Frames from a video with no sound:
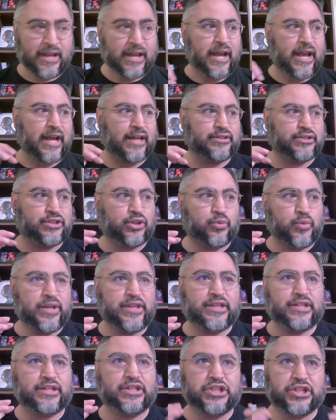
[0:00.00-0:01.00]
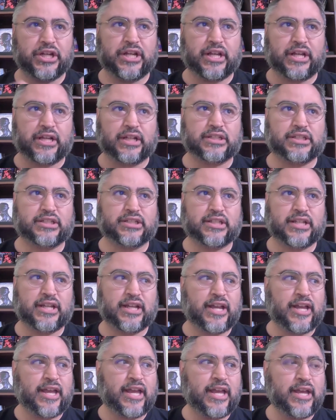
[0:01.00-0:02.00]
And so with Jinx,
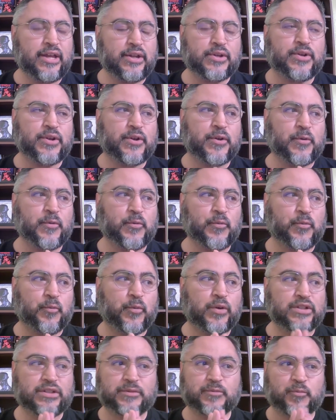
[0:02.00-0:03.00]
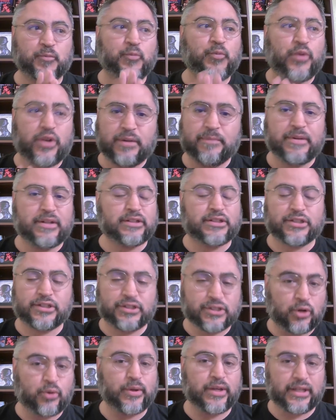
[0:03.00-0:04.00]
it was would have been
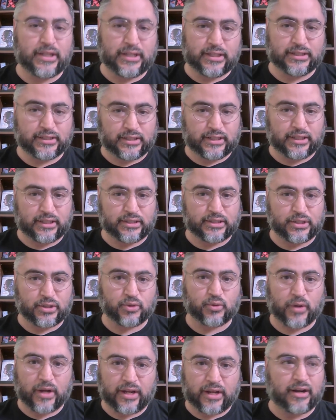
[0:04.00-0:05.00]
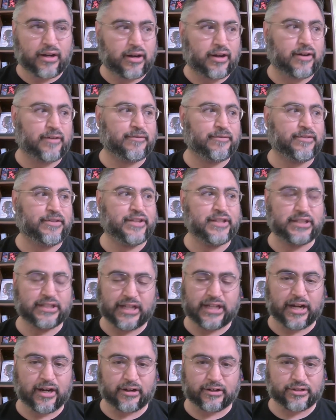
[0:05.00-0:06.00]
so easy to write off this
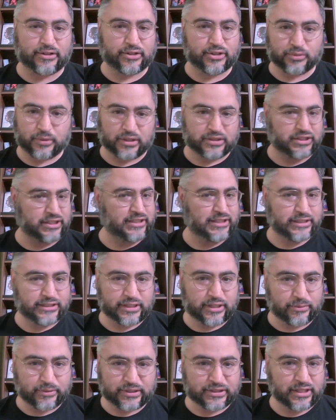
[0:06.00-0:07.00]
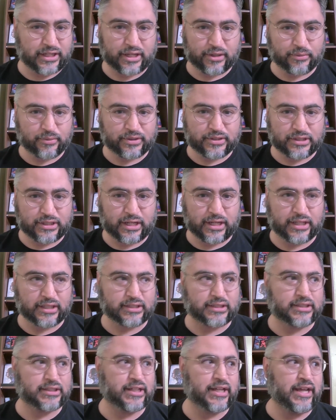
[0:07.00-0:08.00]
character as well. Just as I was saying with
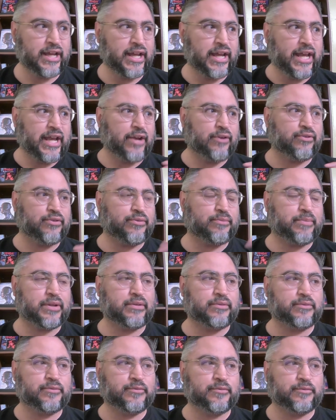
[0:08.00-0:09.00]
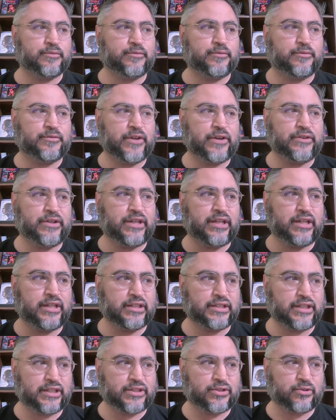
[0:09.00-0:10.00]
Jace, it would have been very
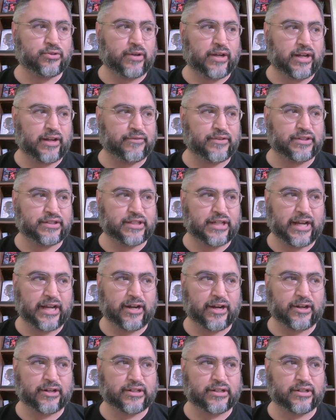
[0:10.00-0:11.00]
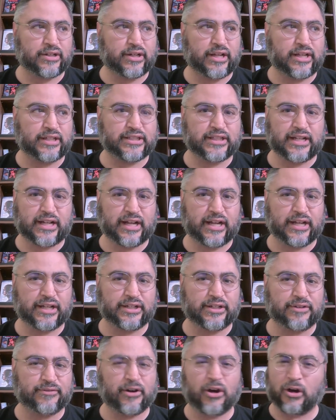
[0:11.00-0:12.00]
easy to write off this character as a
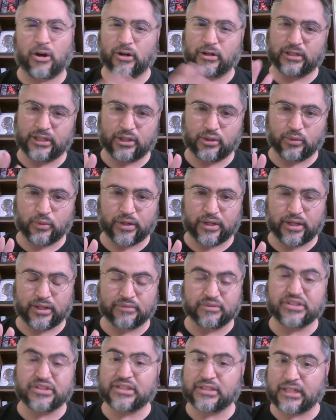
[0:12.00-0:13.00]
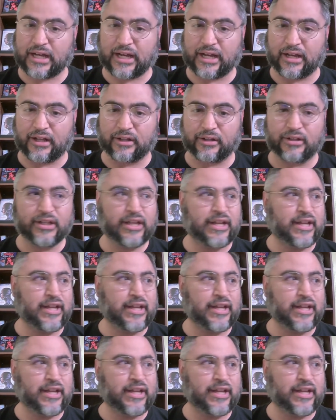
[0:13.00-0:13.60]
kind of Harley Quinn style,